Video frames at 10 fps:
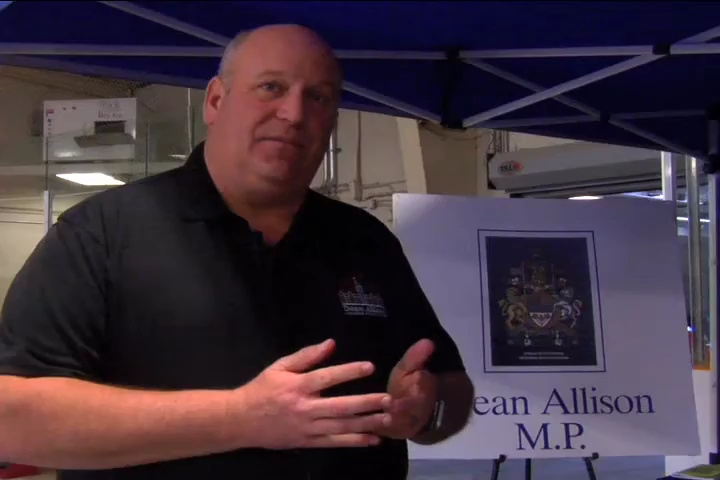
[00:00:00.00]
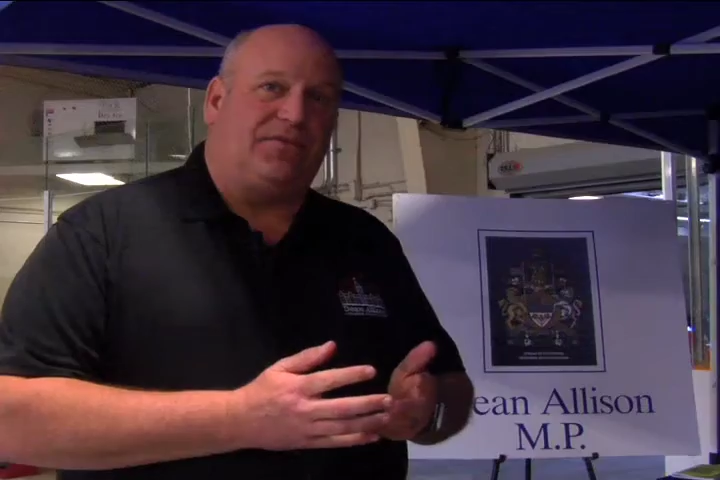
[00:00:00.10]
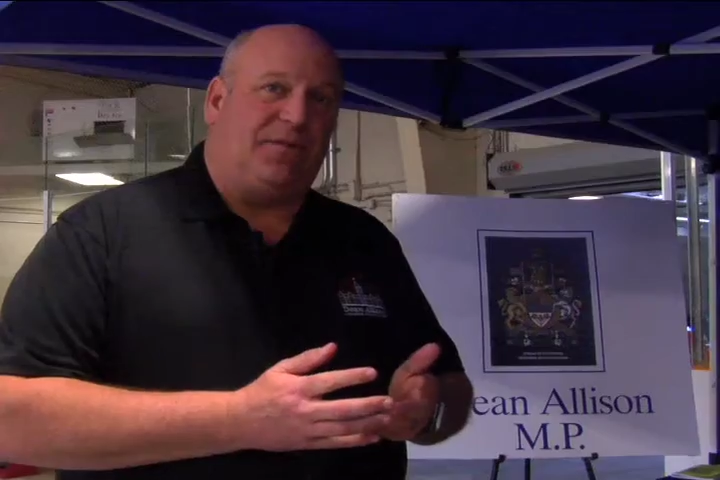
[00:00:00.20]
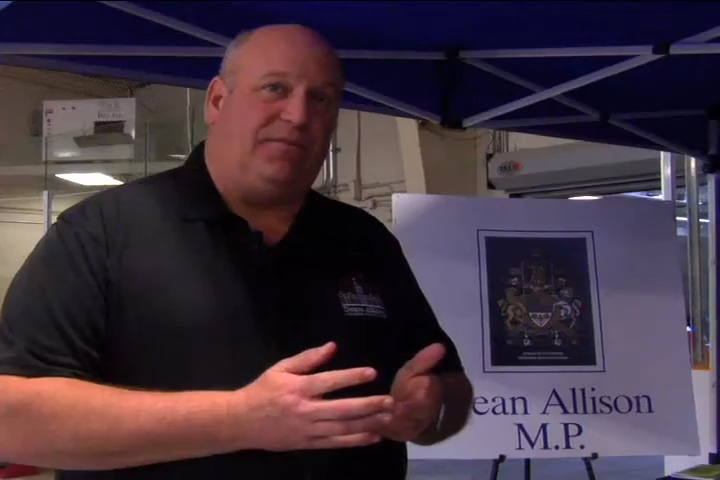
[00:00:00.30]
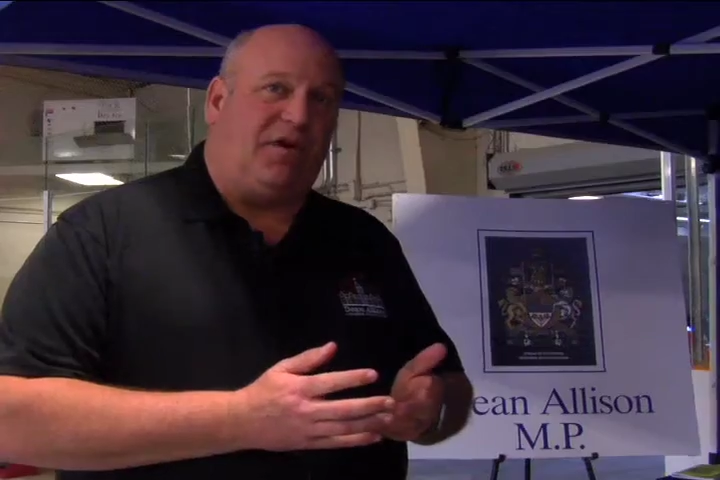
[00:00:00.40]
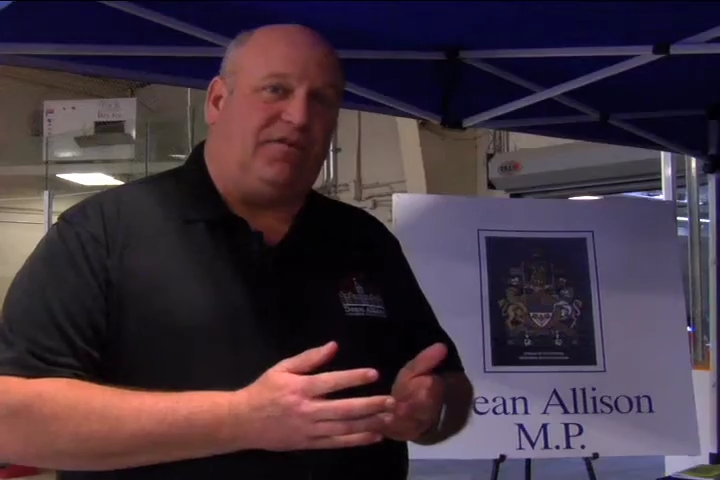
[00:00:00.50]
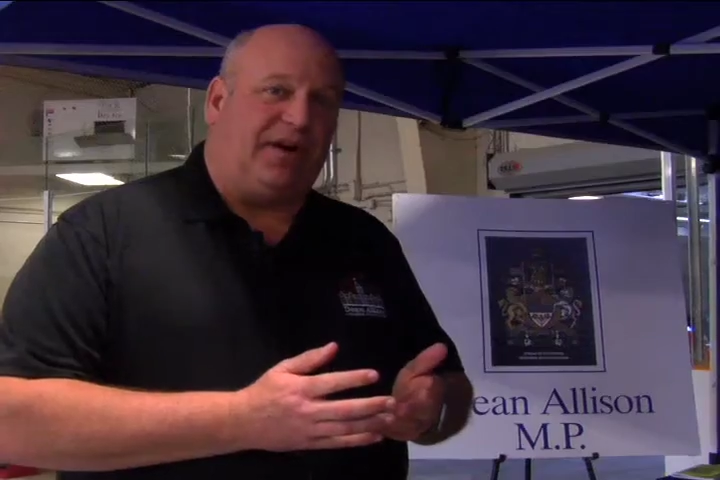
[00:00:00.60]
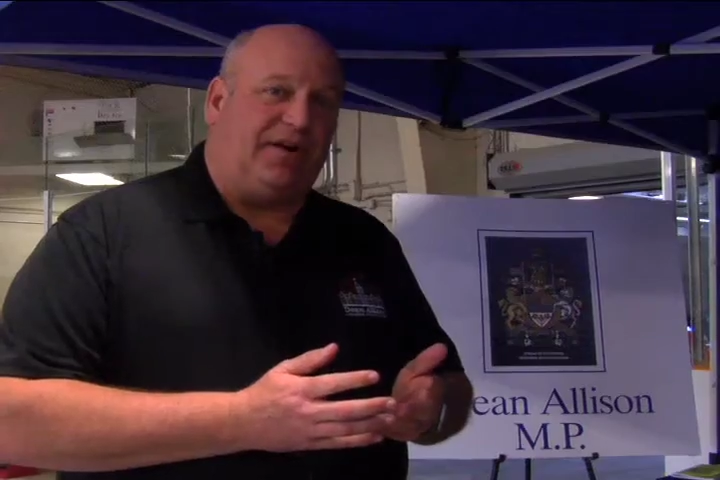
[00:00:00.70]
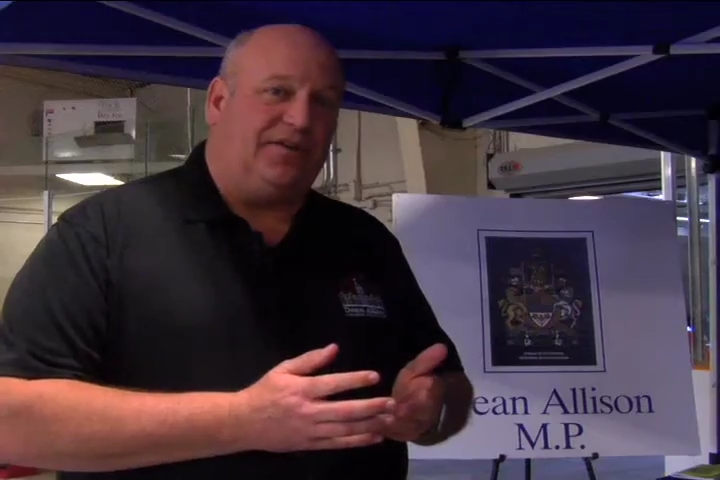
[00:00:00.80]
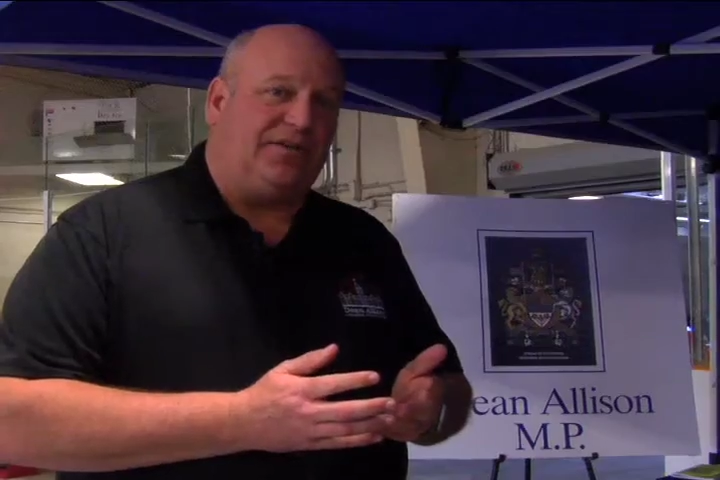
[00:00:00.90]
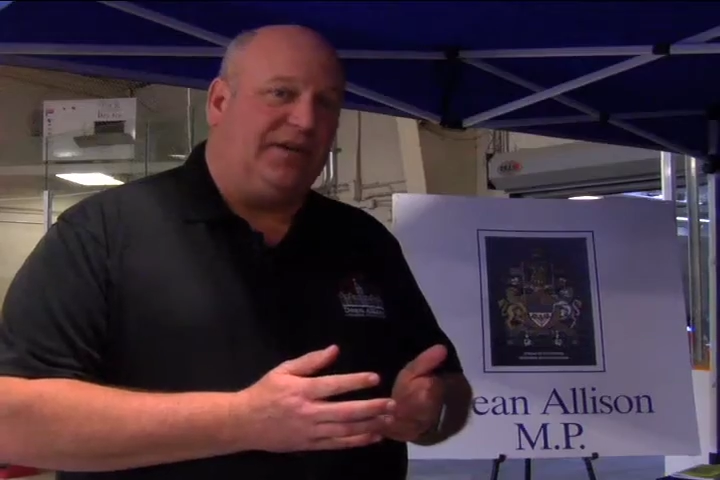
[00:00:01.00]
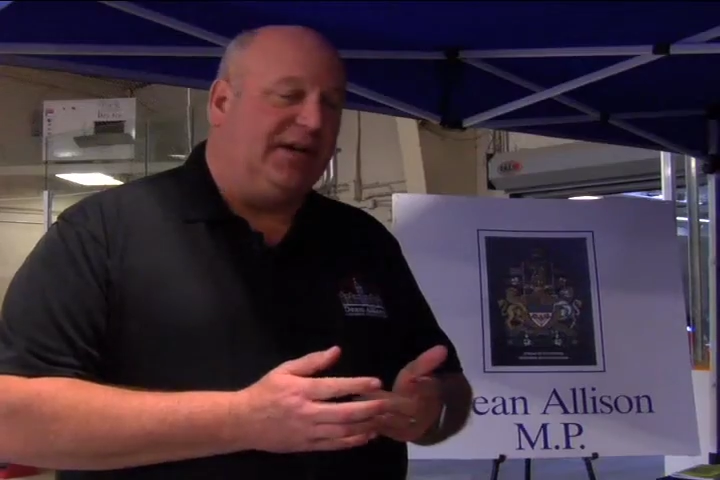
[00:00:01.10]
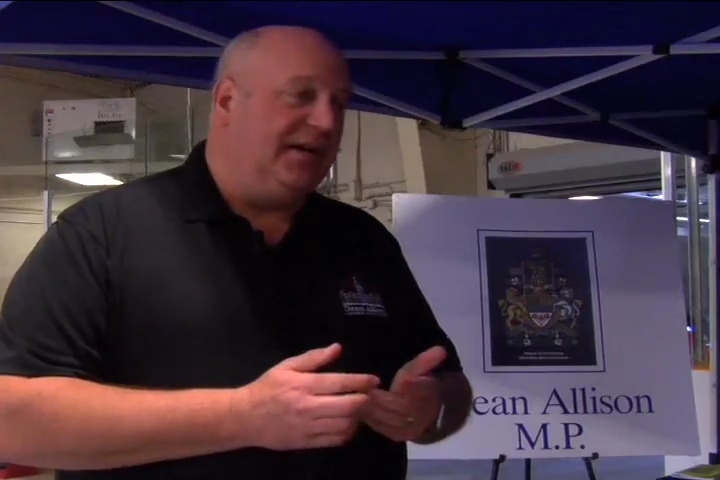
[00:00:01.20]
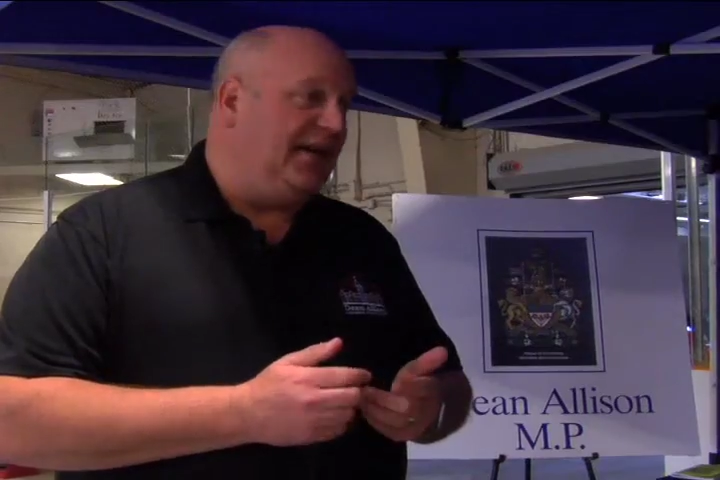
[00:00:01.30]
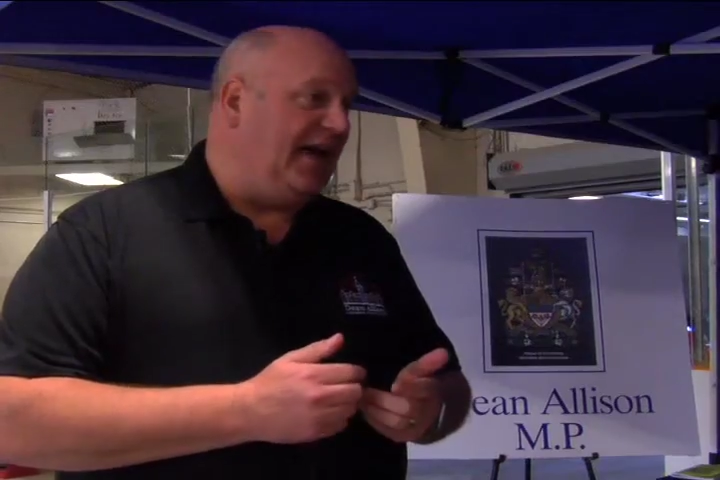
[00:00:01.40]
Some fall fairs
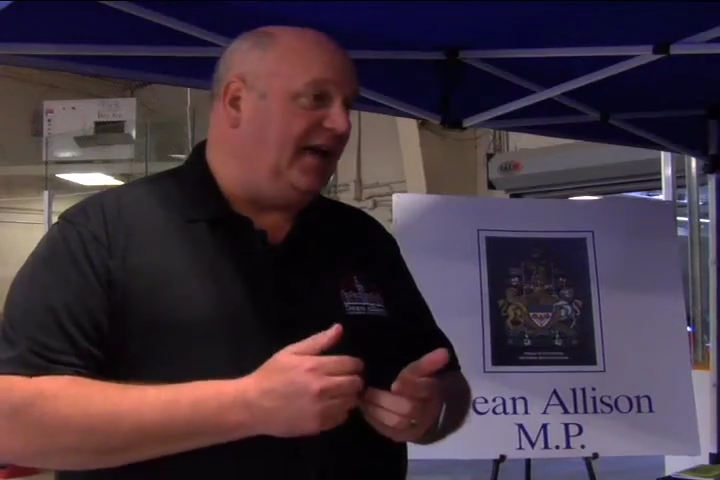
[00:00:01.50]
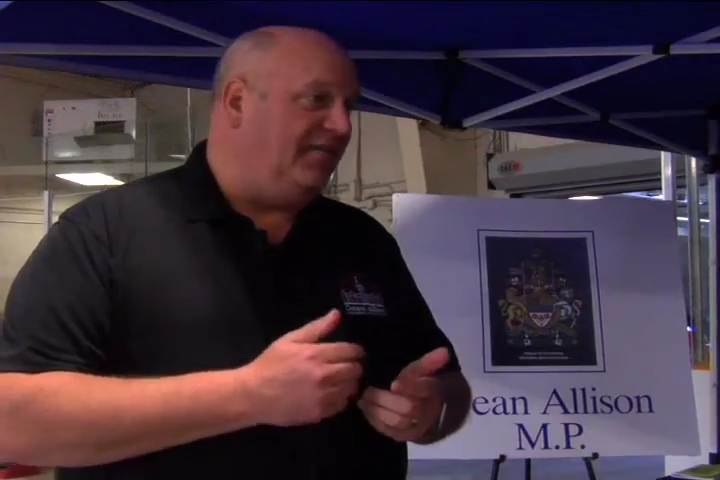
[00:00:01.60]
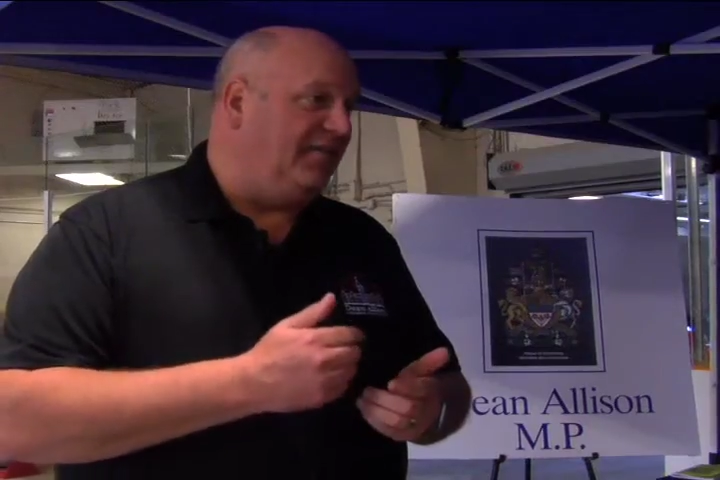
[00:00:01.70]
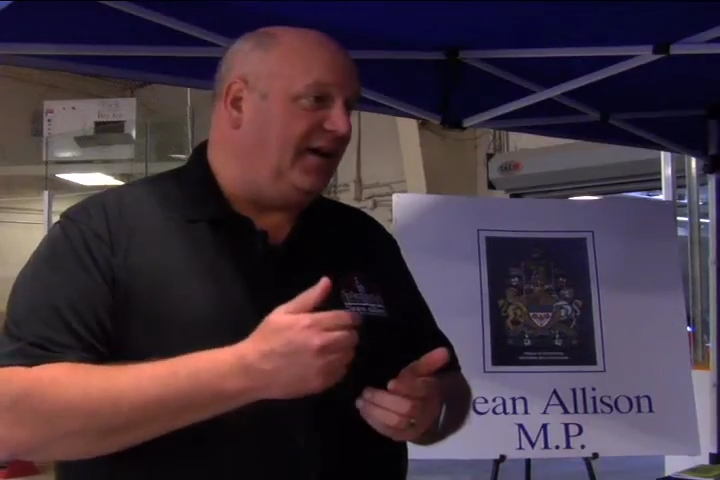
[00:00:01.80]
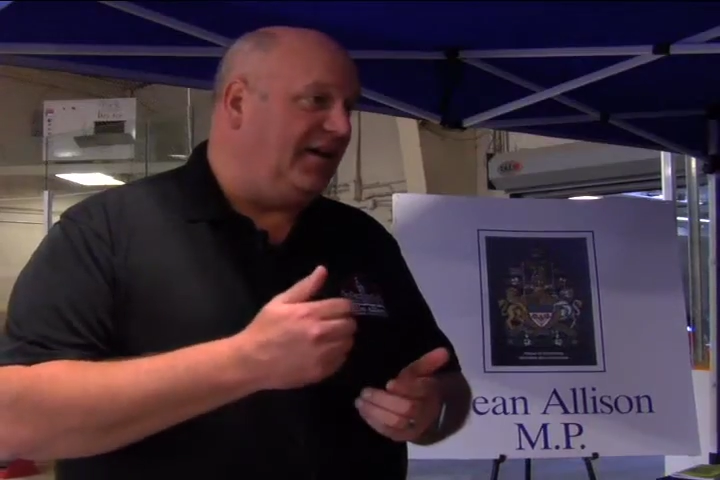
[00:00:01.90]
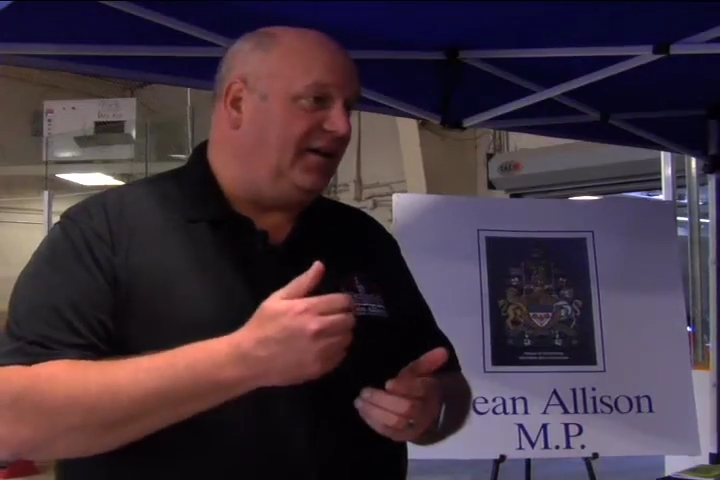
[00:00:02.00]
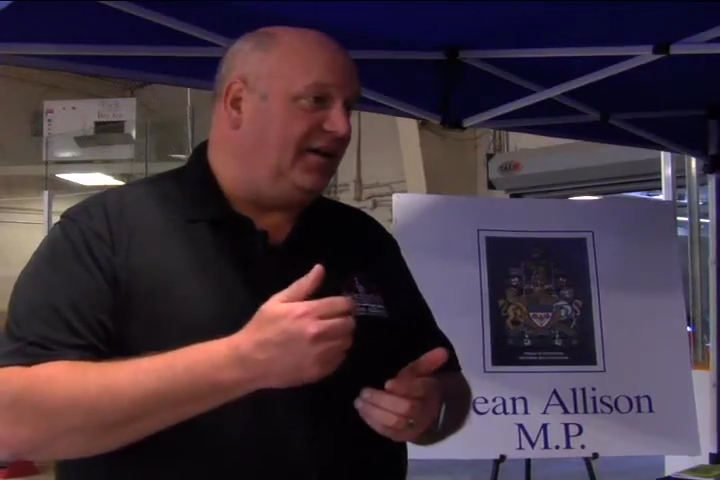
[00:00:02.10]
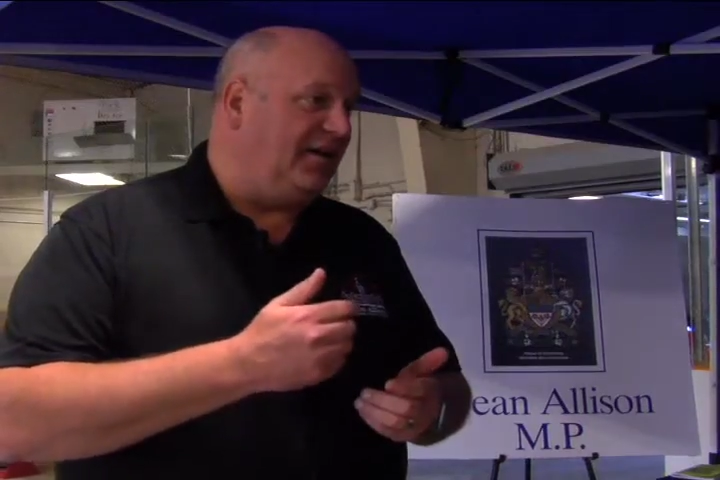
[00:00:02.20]
have uh,